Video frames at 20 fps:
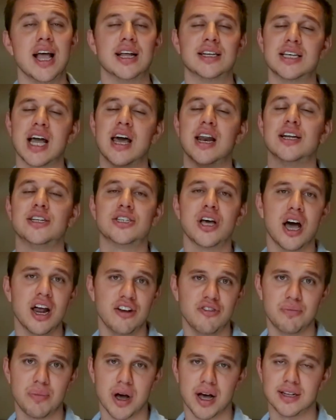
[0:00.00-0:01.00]
It's gotten a
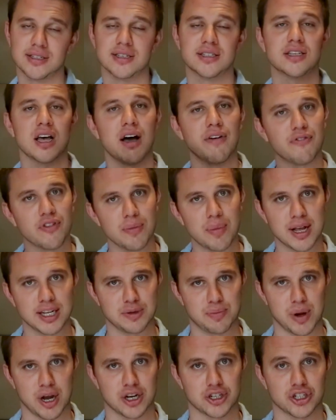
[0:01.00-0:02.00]
ton of buzz. It's up for
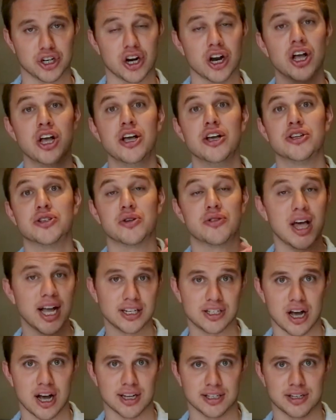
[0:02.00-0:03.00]
Best Picture, so
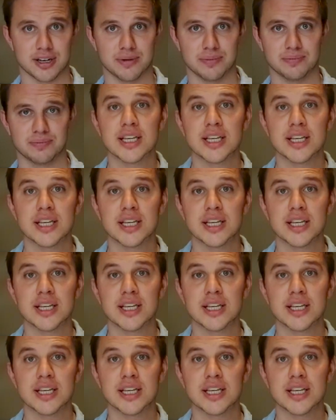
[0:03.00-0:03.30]
that's awesome.